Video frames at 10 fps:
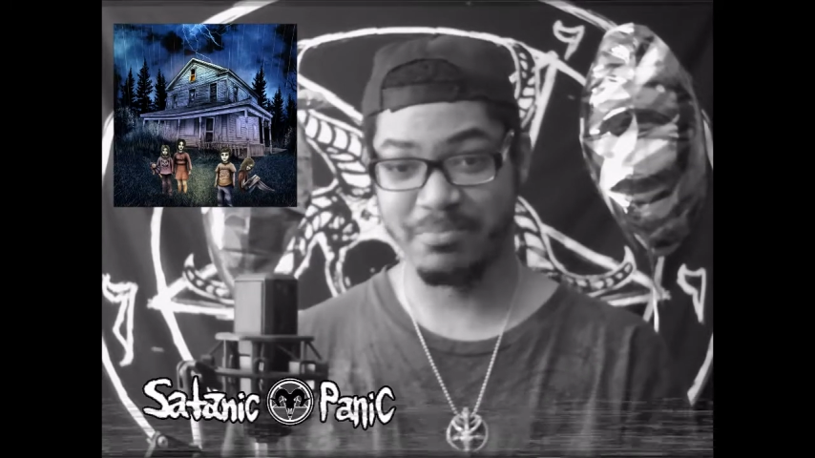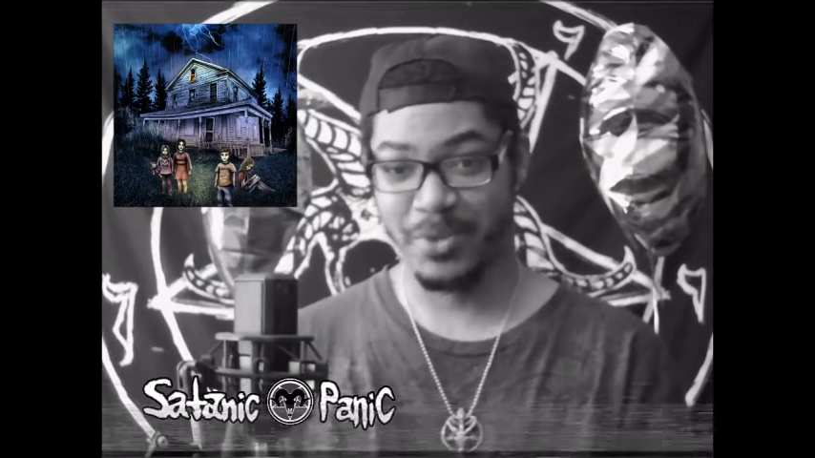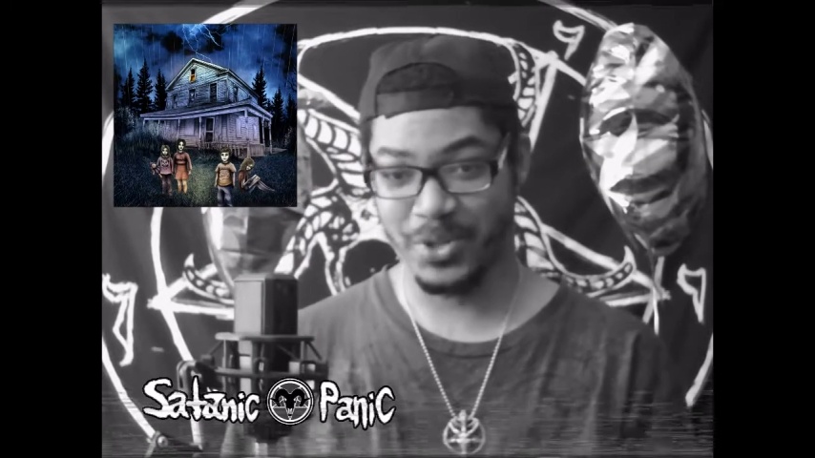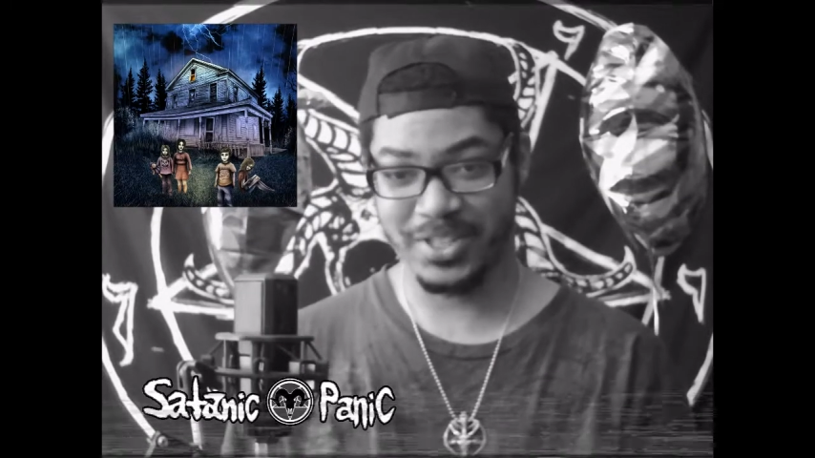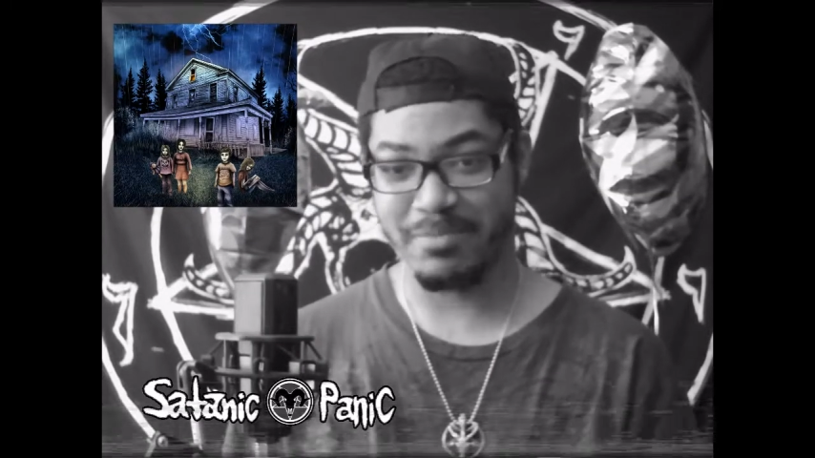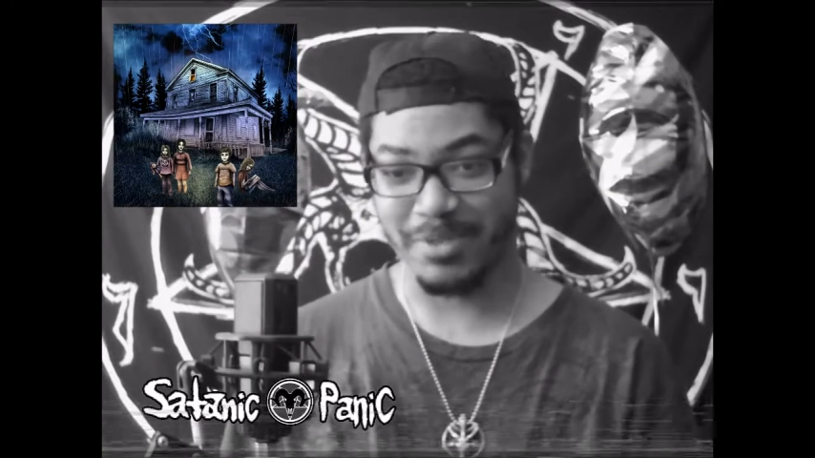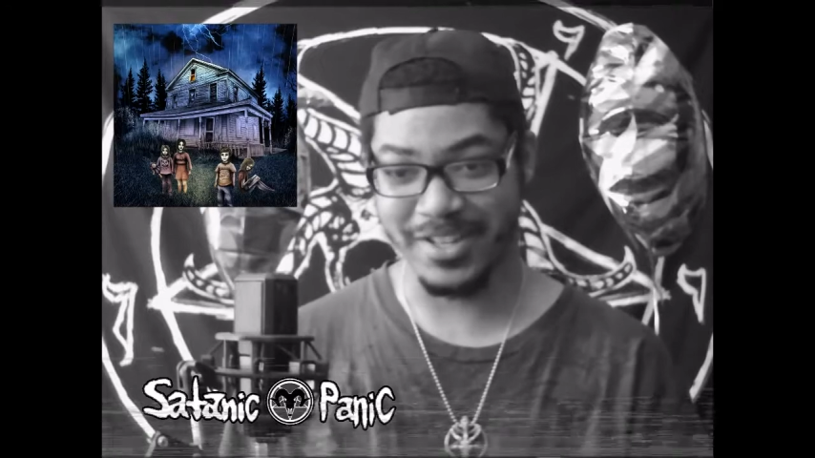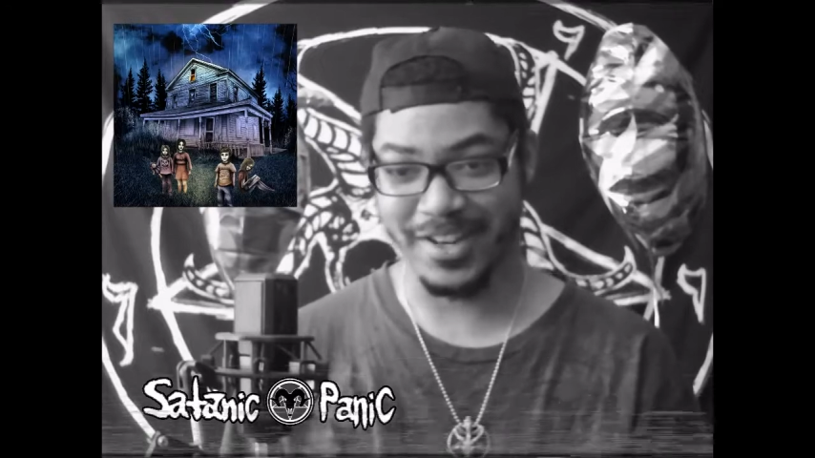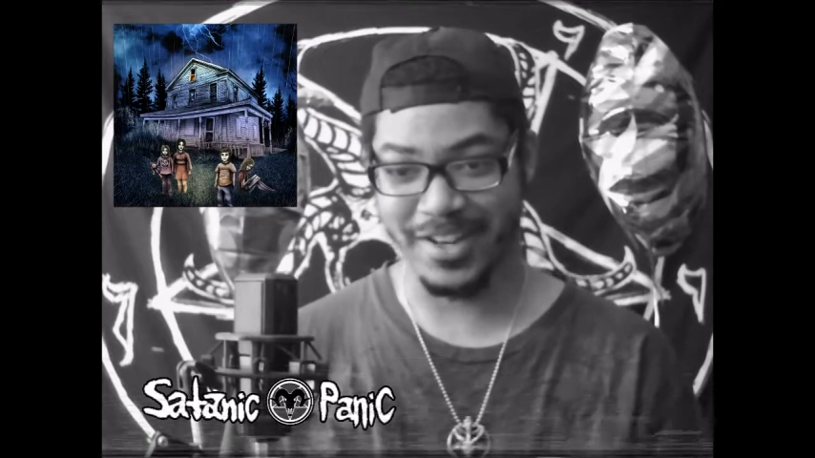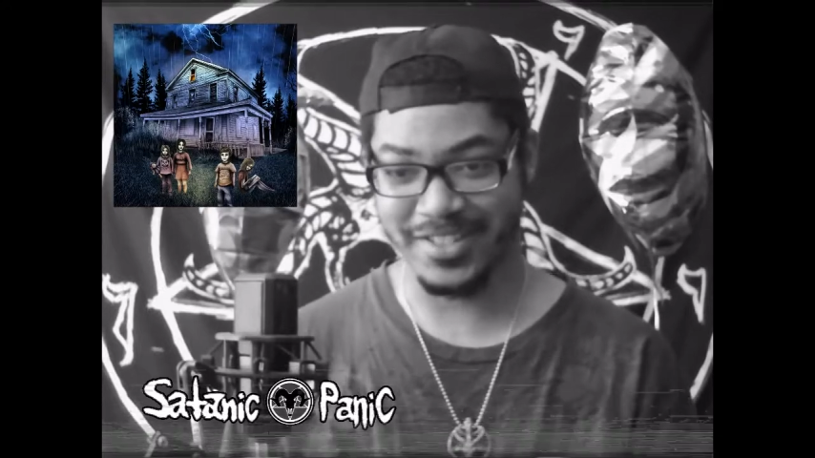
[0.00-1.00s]
mostly
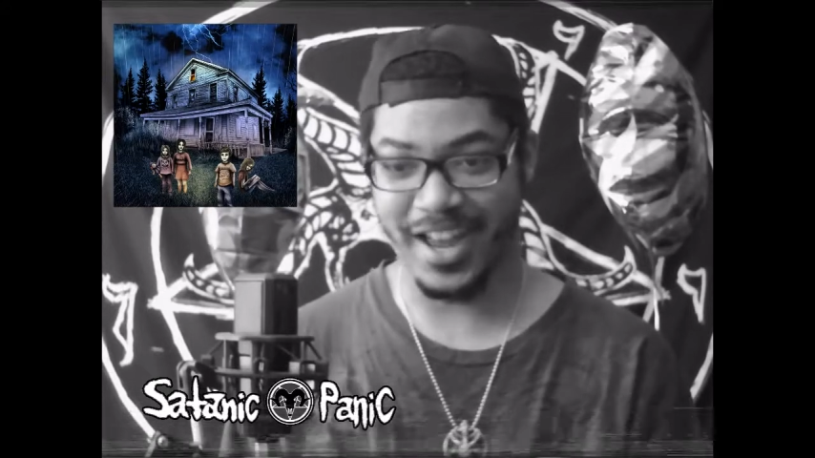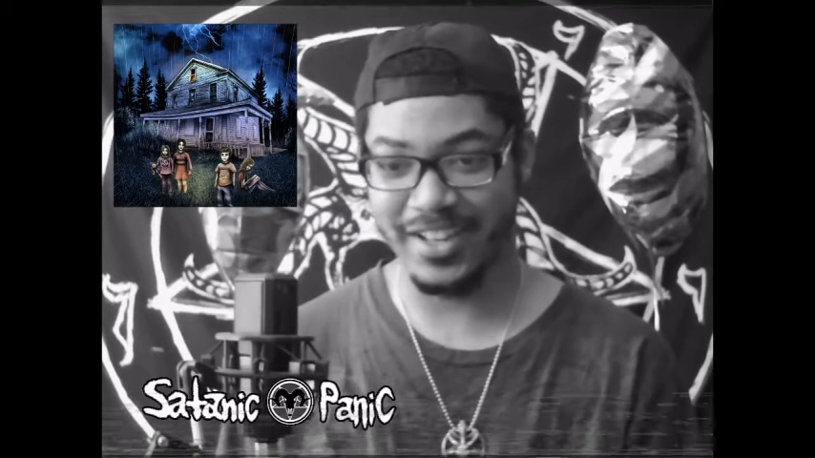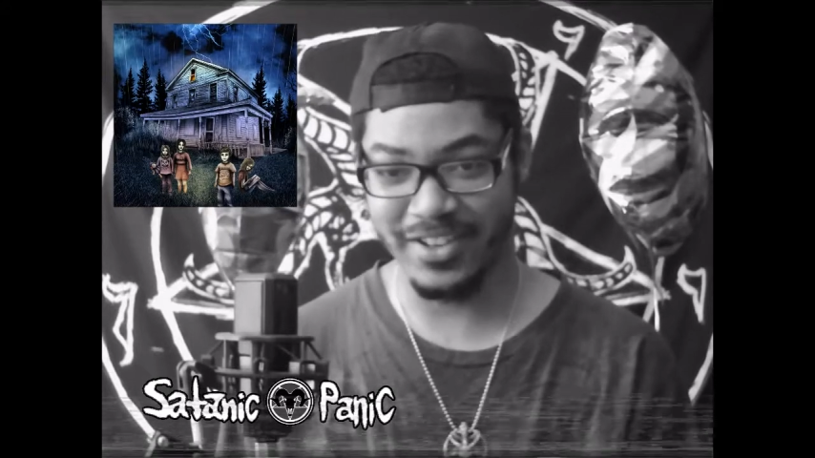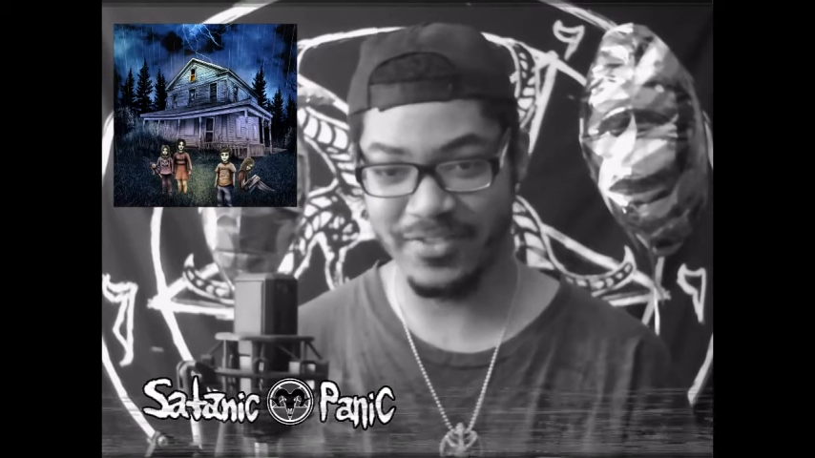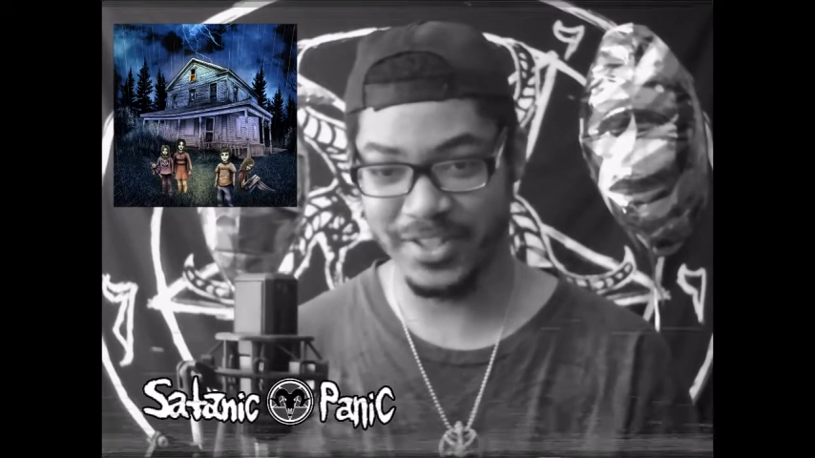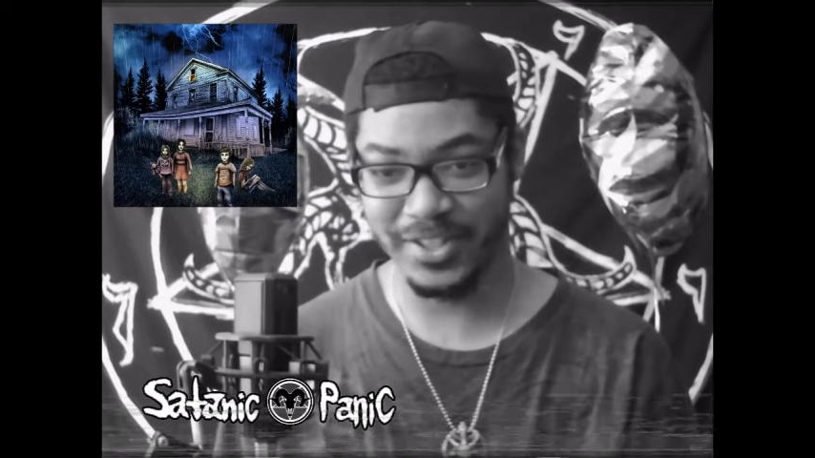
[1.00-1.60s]
because I love